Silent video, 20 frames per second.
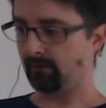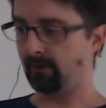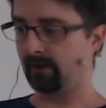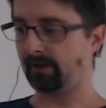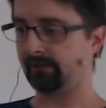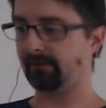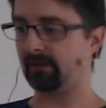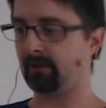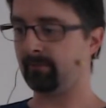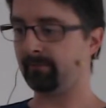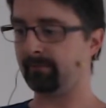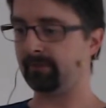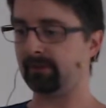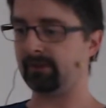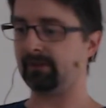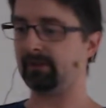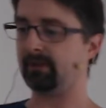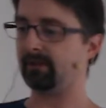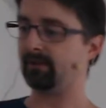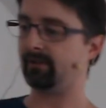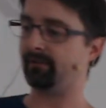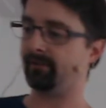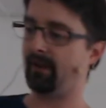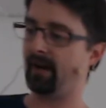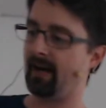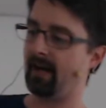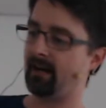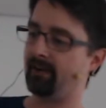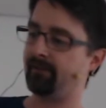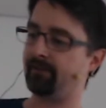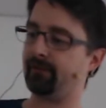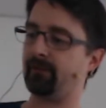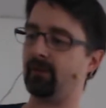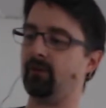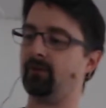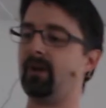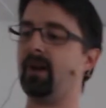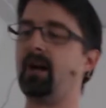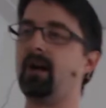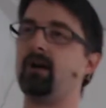for example 5,
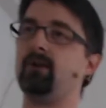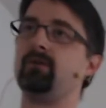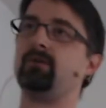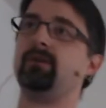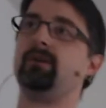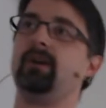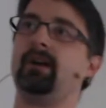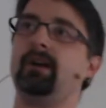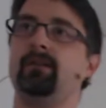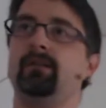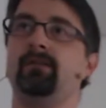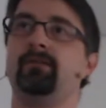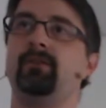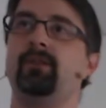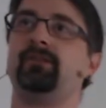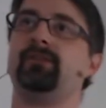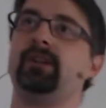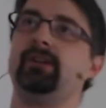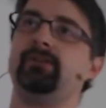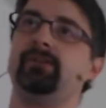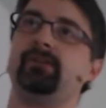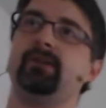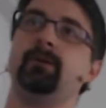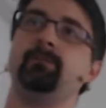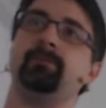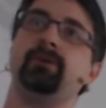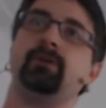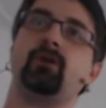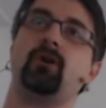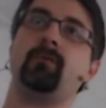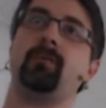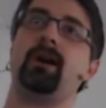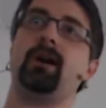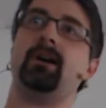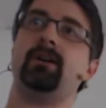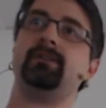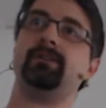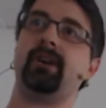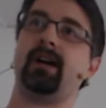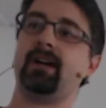so now with this simple
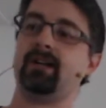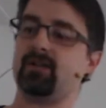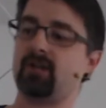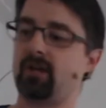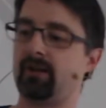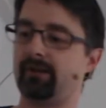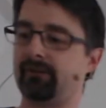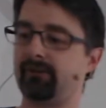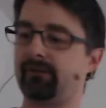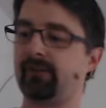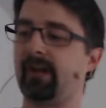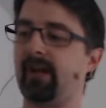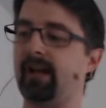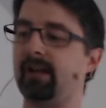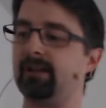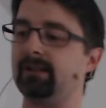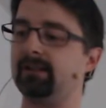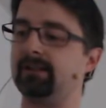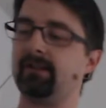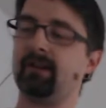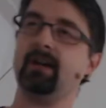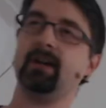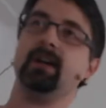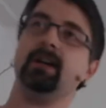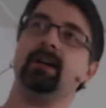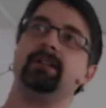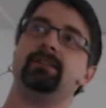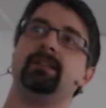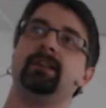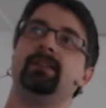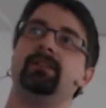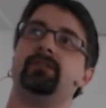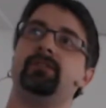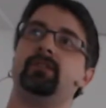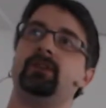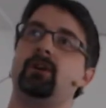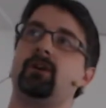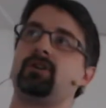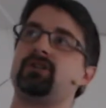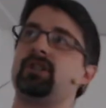command I just scaled
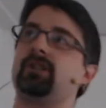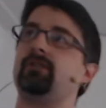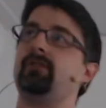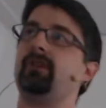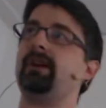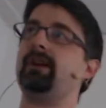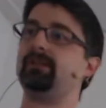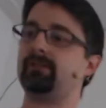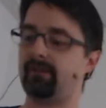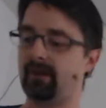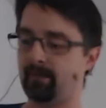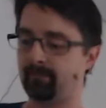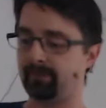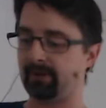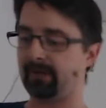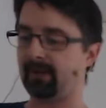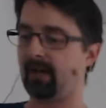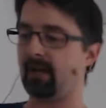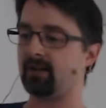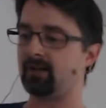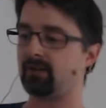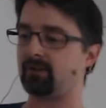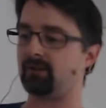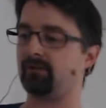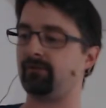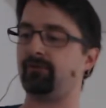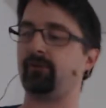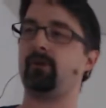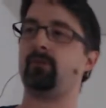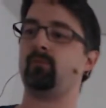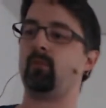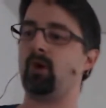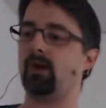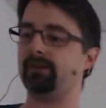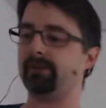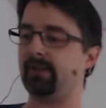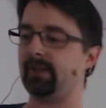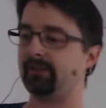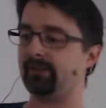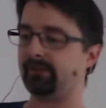this log generator application from
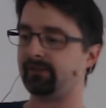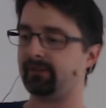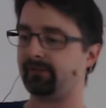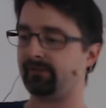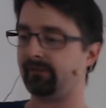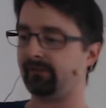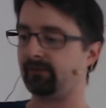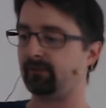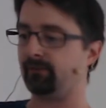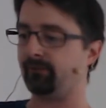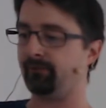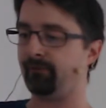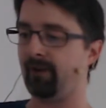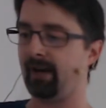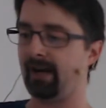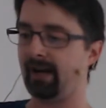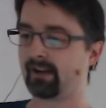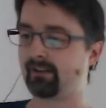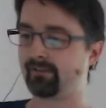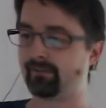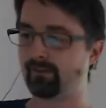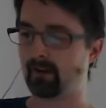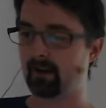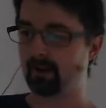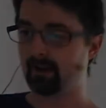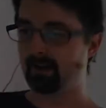1 instance to 5,